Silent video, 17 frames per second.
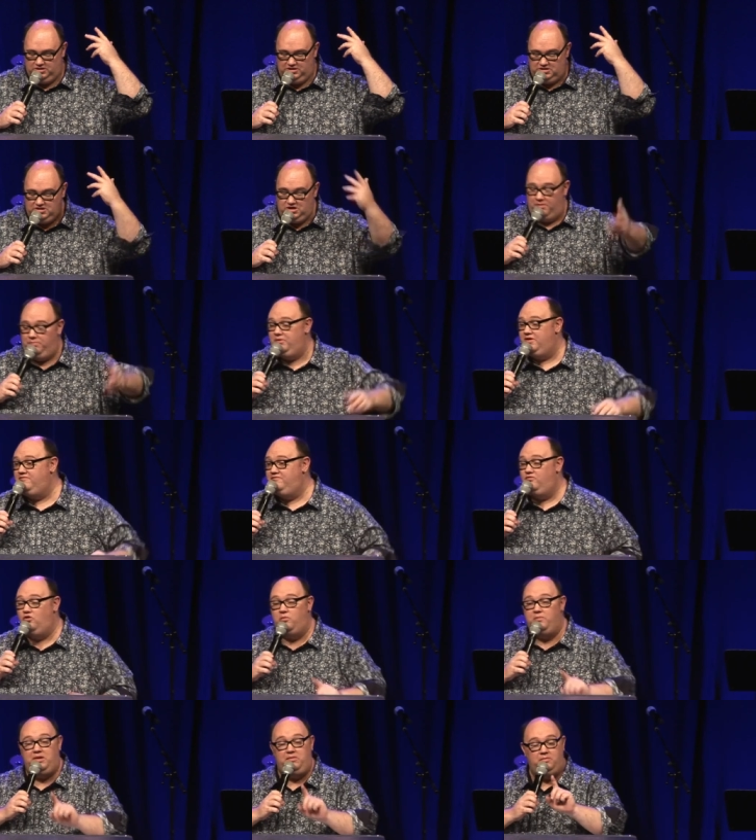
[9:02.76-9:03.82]
interpret it
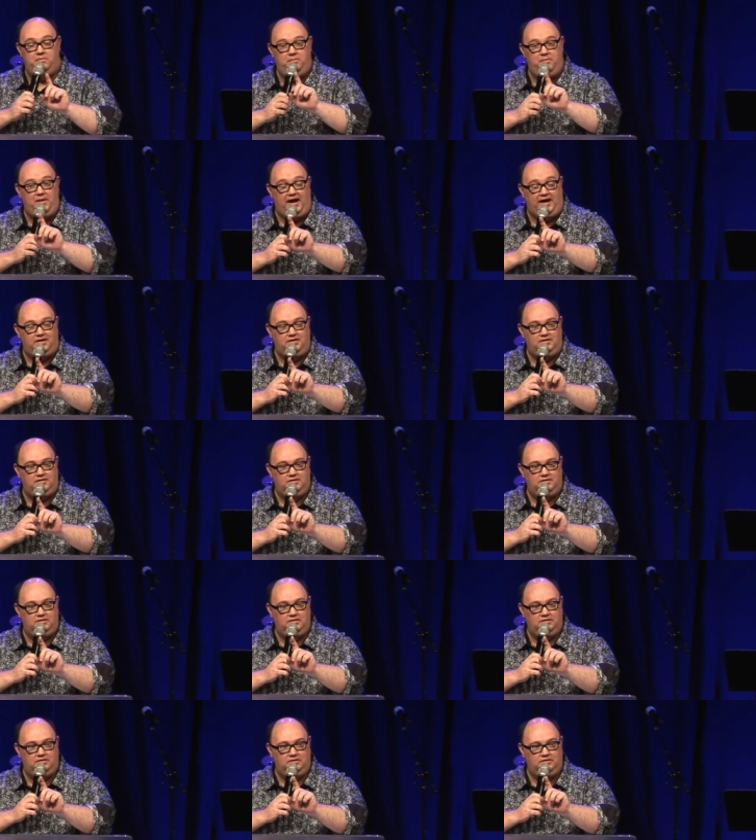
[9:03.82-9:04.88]
for me, but
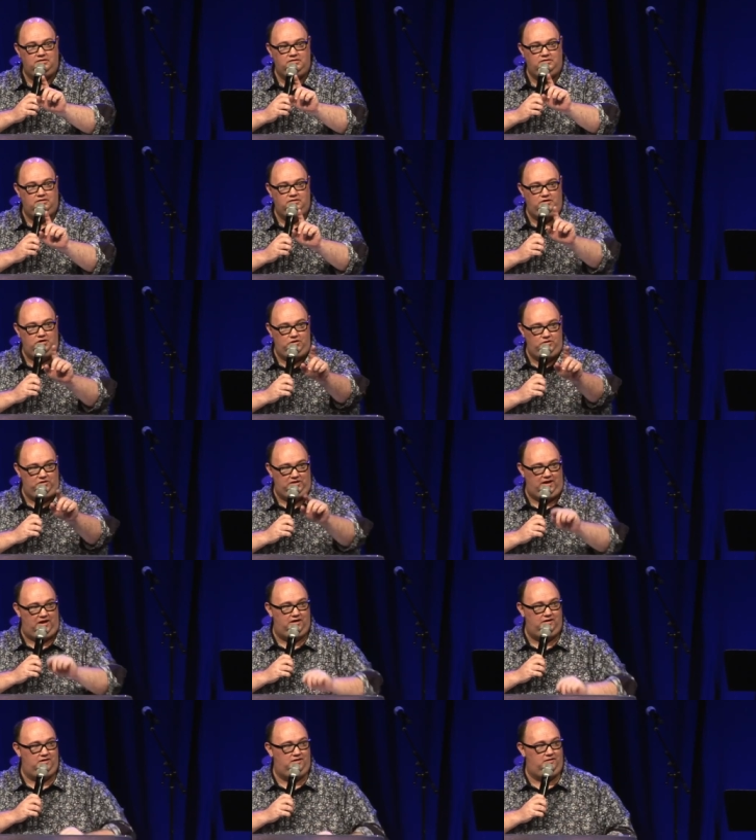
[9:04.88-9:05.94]
you
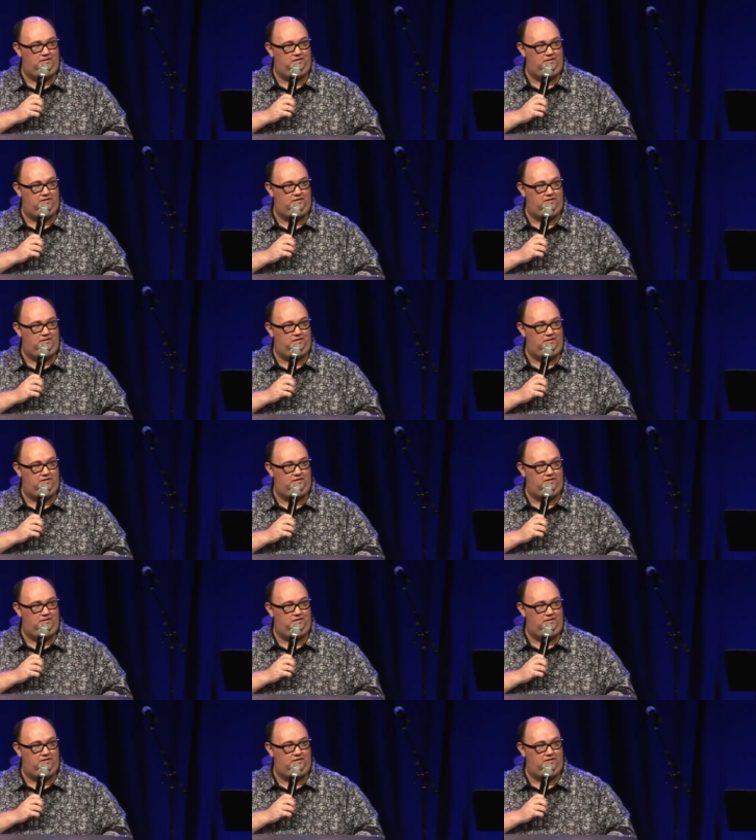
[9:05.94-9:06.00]
can.